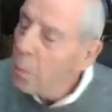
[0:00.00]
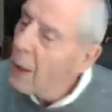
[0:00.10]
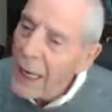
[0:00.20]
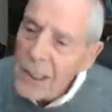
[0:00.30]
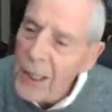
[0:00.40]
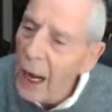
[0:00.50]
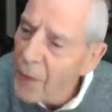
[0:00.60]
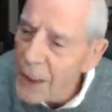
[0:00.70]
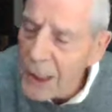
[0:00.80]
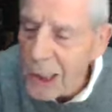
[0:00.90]
But there's
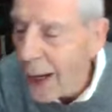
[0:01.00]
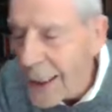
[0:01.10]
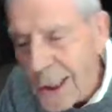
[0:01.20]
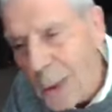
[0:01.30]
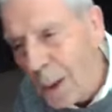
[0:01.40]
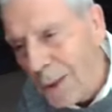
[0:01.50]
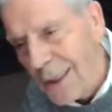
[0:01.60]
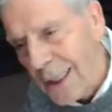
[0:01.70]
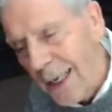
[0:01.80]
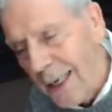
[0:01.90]
nothing strange
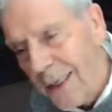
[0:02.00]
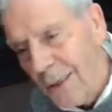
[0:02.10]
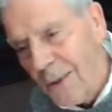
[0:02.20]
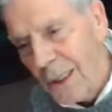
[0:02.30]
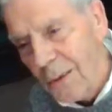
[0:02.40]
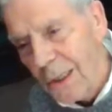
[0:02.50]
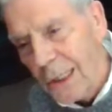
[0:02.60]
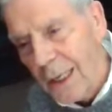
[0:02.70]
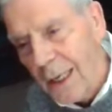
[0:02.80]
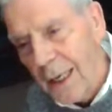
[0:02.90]
about that, don't you
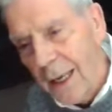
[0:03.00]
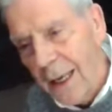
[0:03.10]
say?